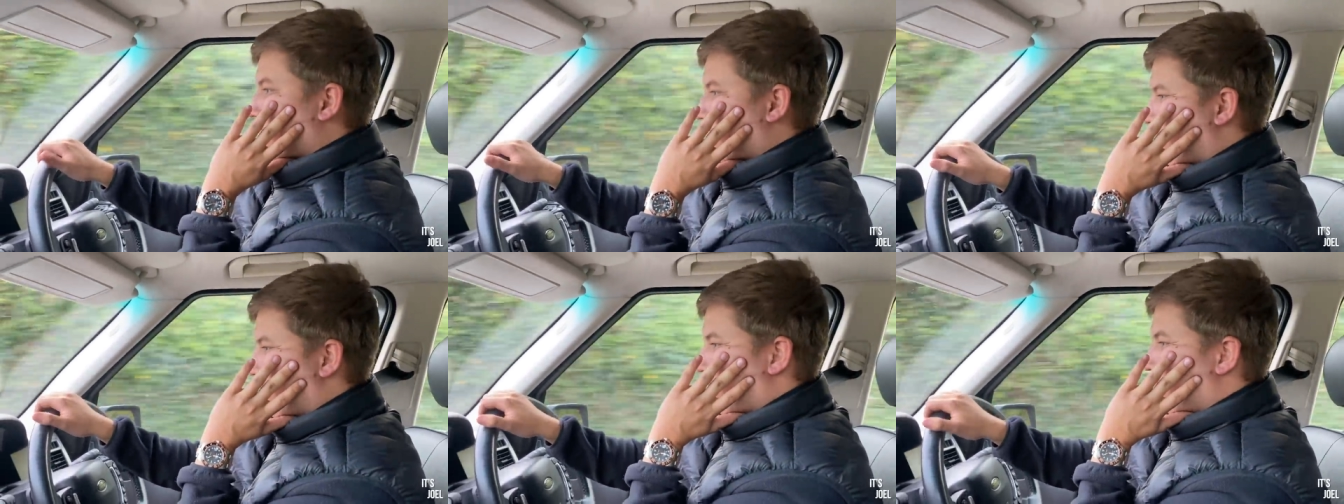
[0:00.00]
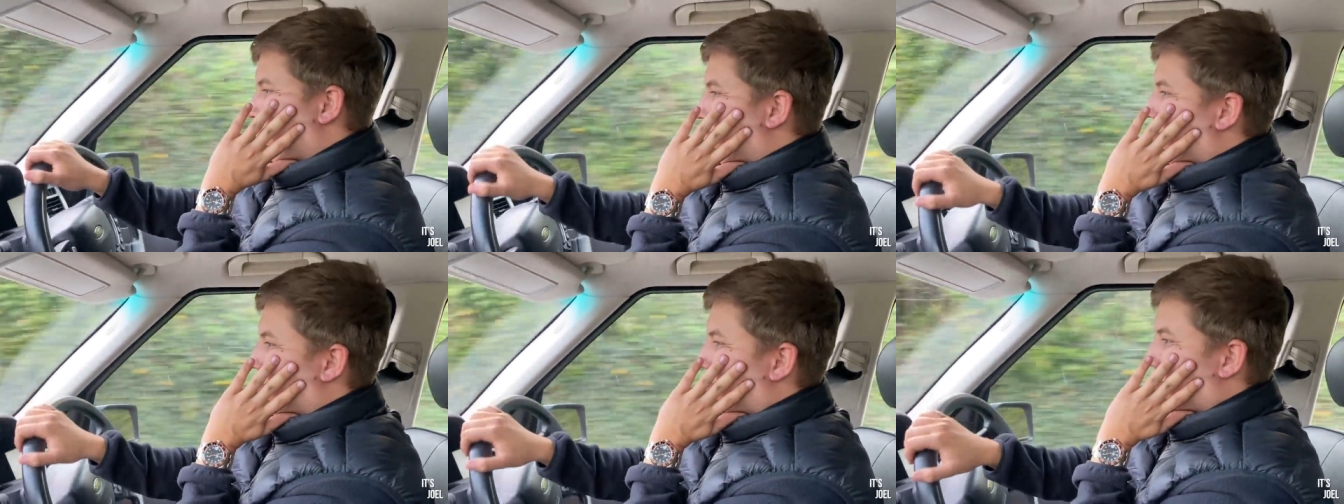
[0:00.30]

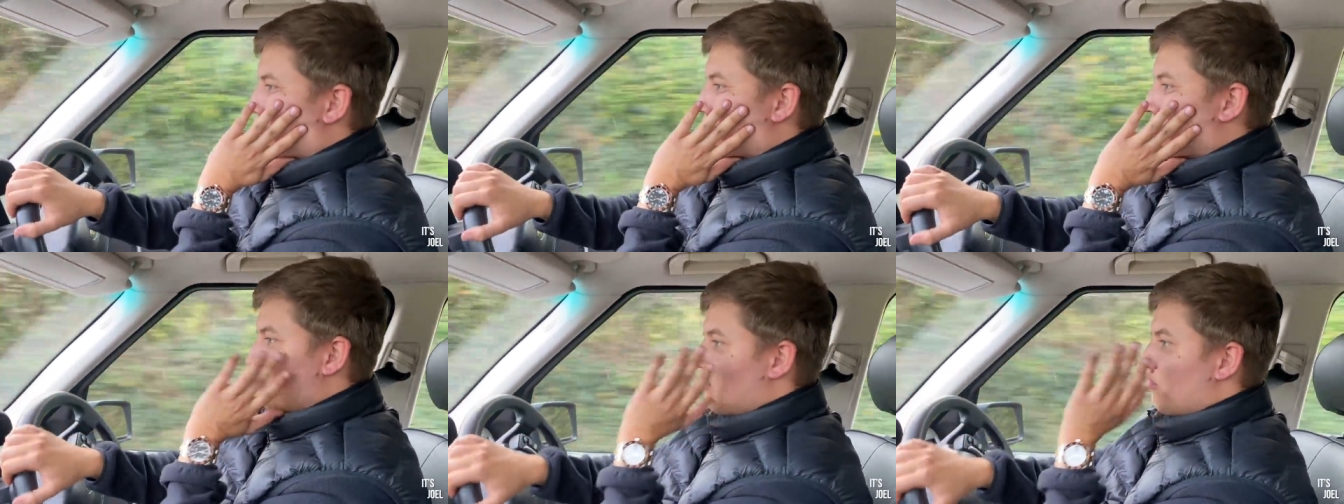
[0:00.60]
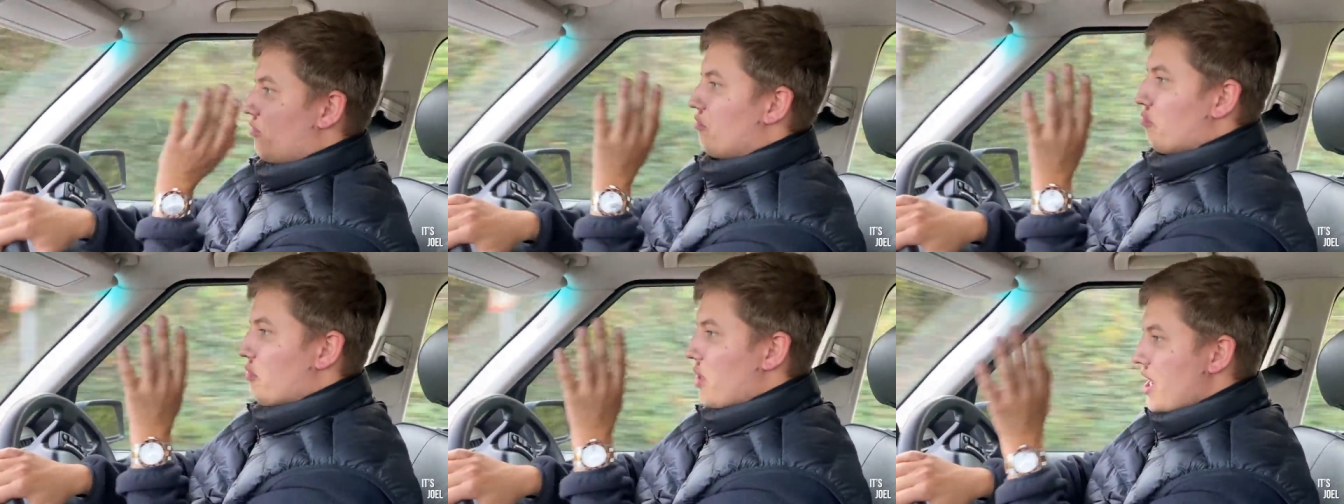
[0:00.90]
to
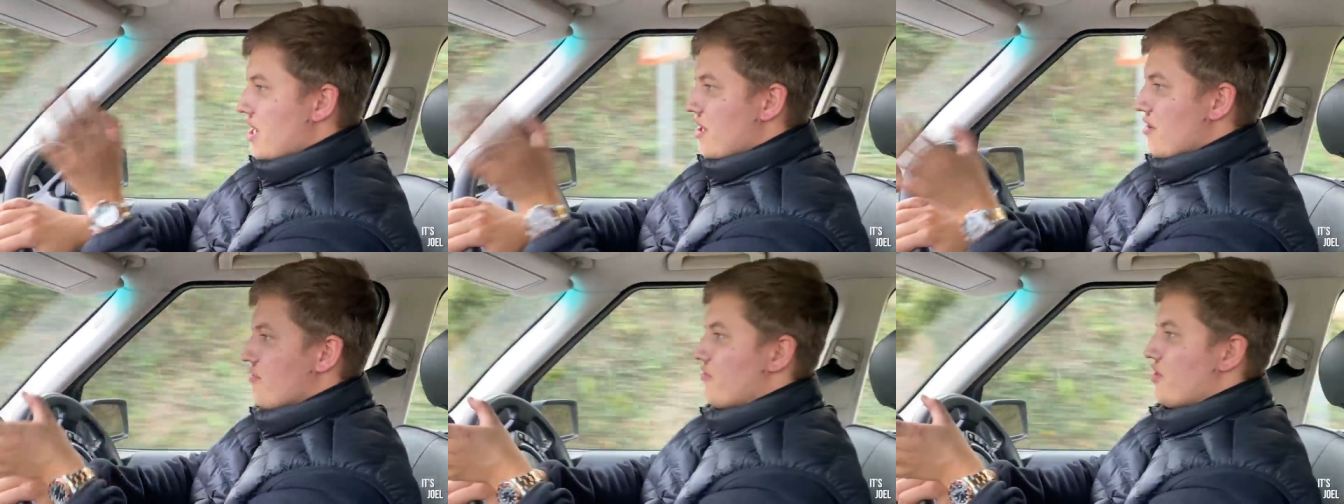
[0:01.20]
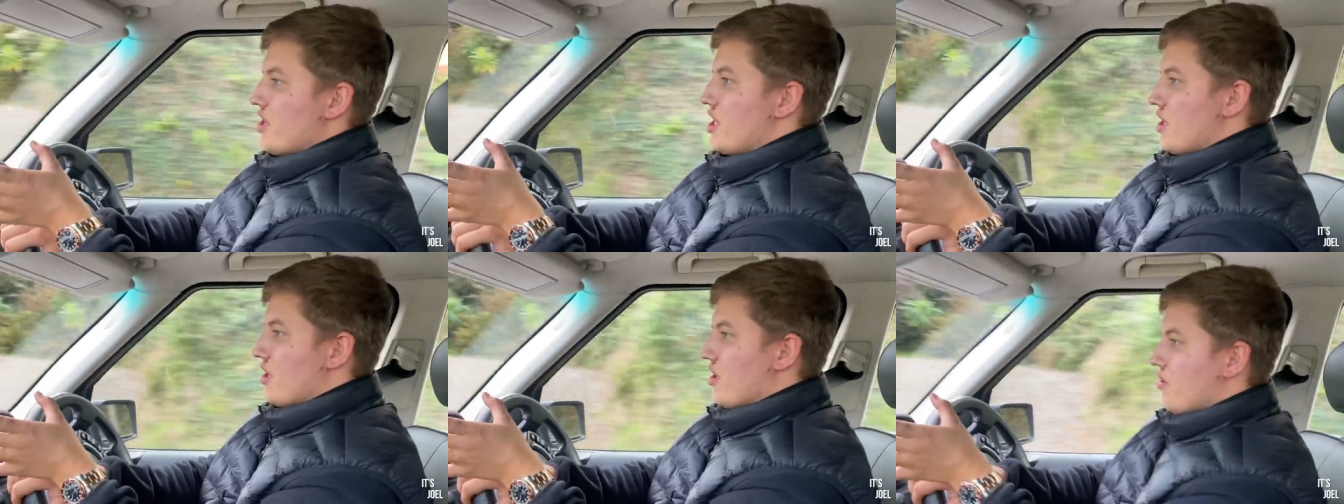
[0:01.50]
make a
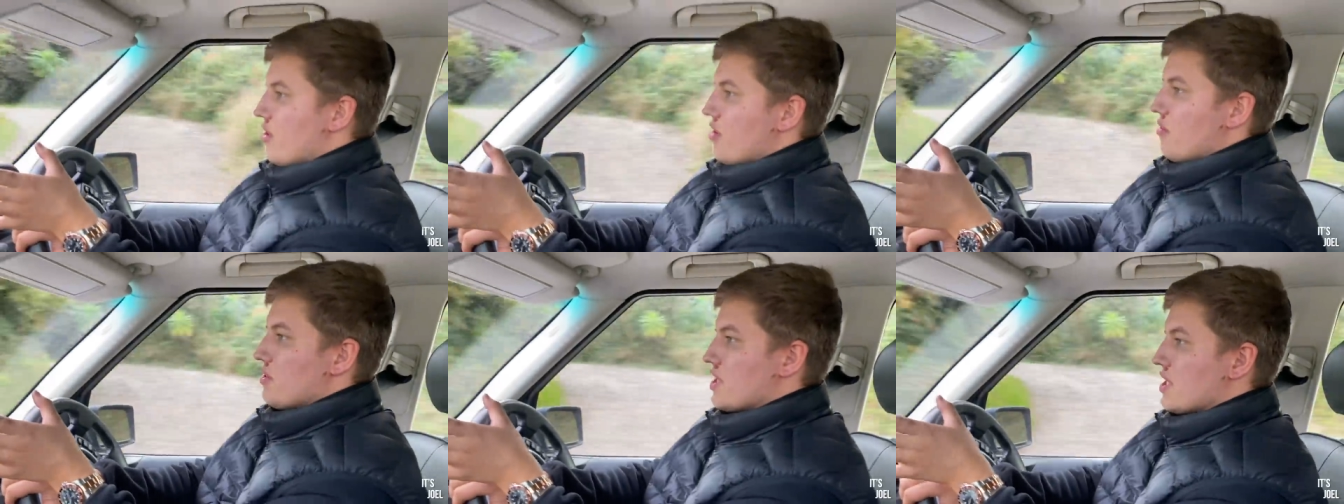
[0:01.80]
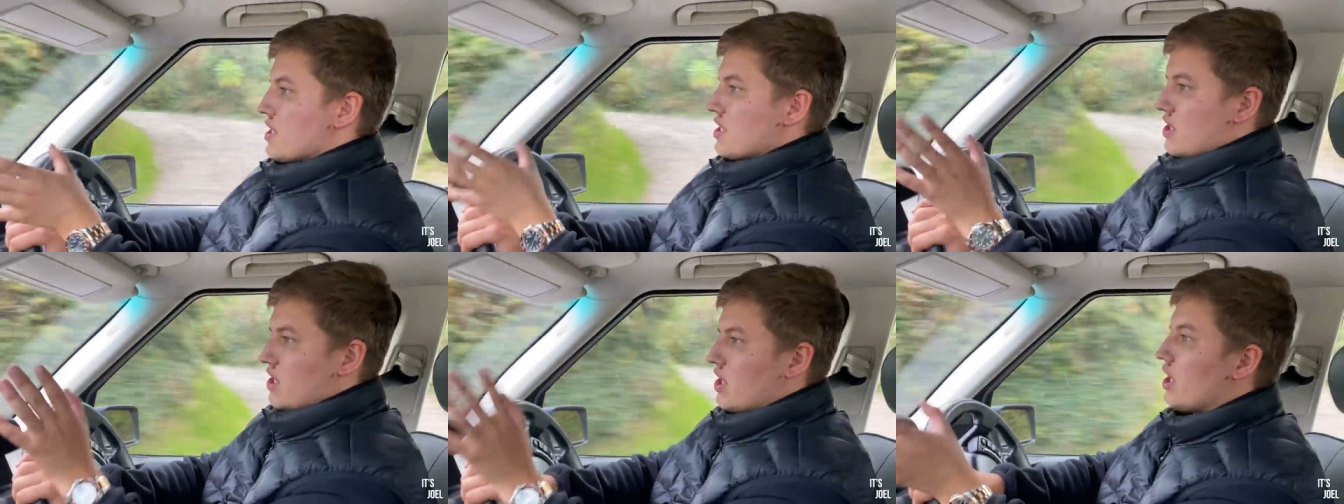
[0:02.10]
video that was
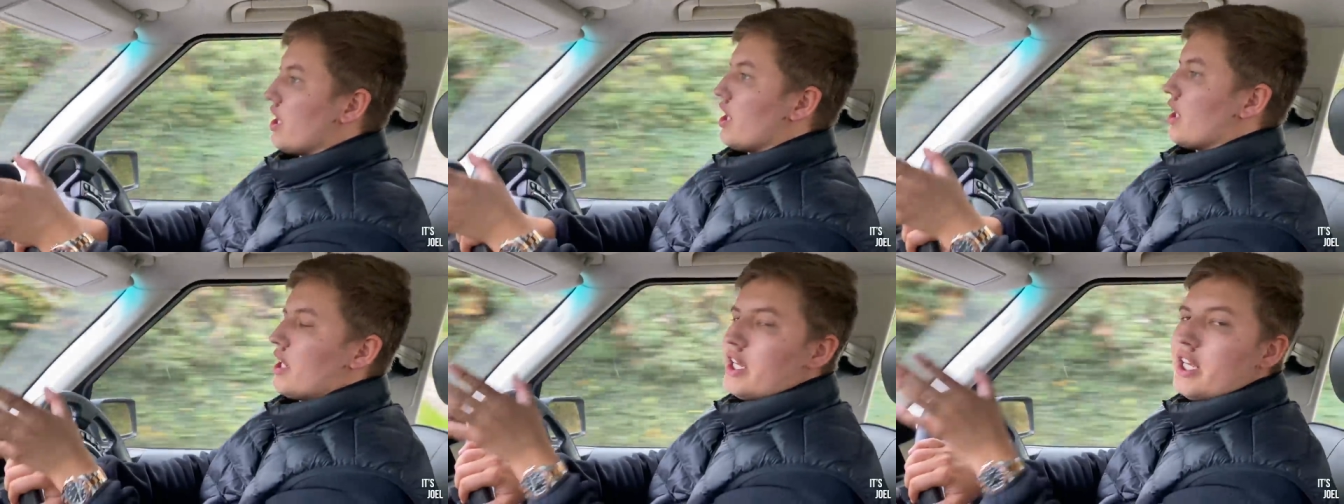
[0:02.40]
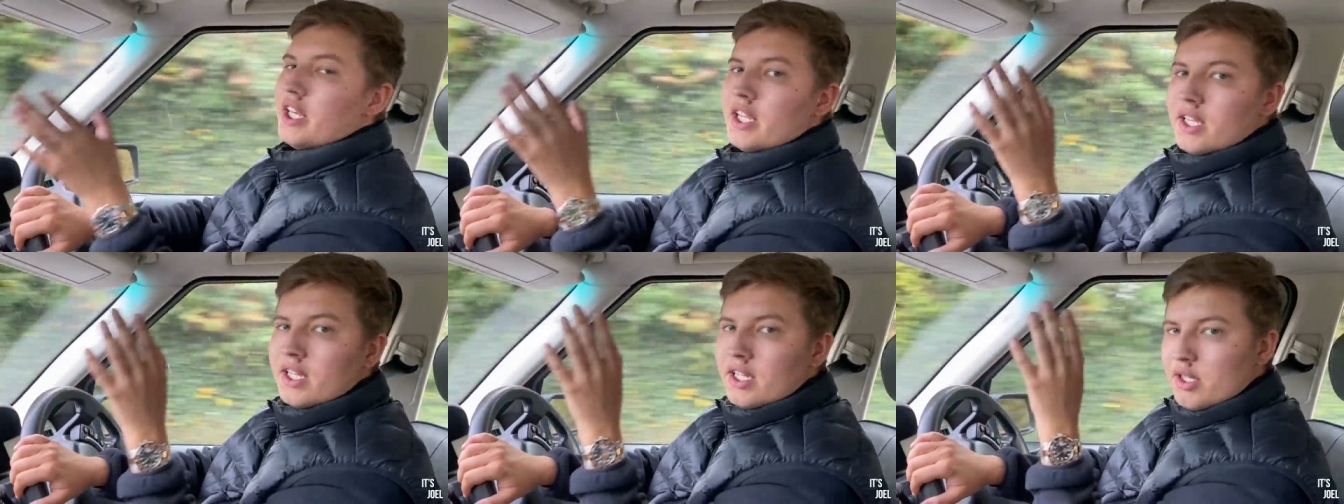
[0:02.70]

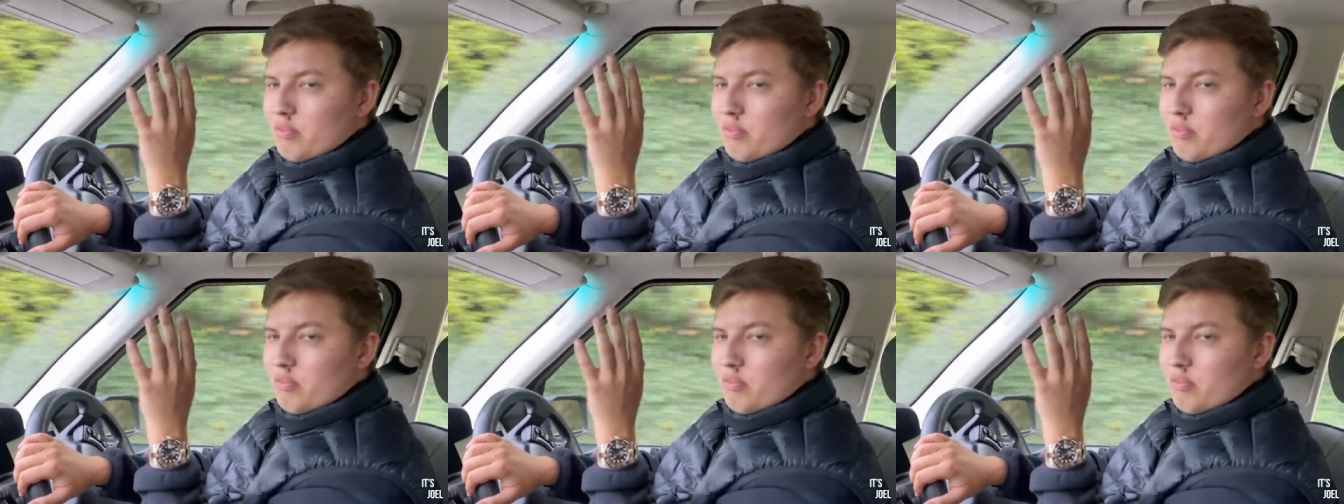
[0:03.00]
entirely